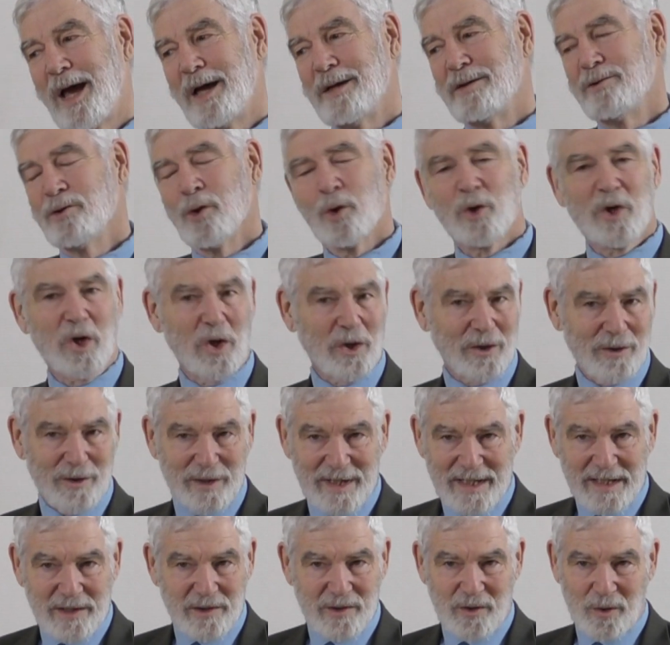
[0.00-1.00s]
no longer
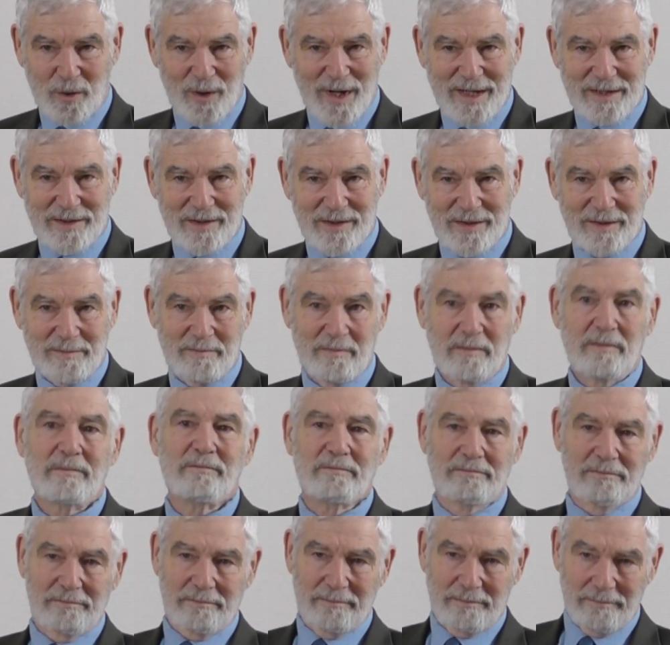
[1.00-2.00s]
needs Christ.
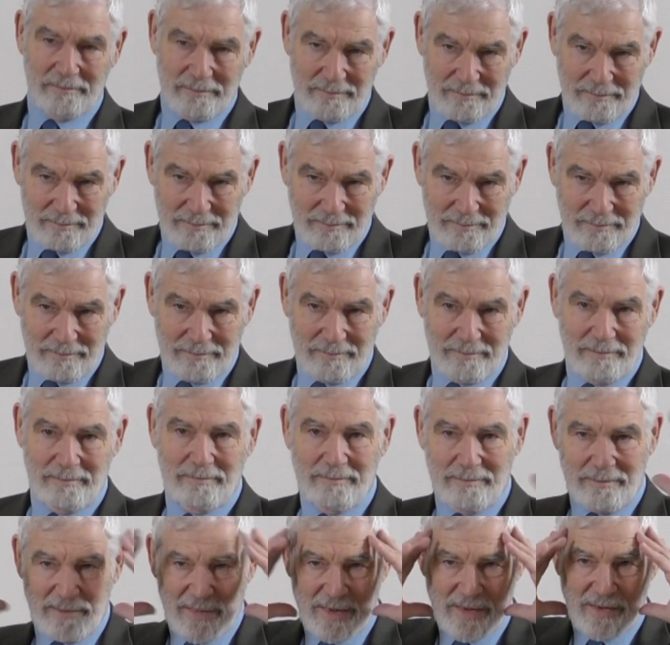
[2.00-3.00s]

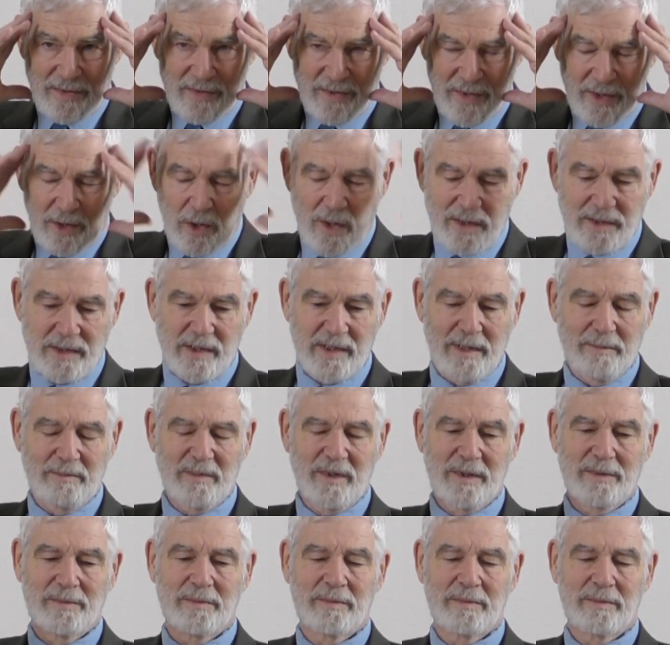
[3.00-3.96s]
This is the concept.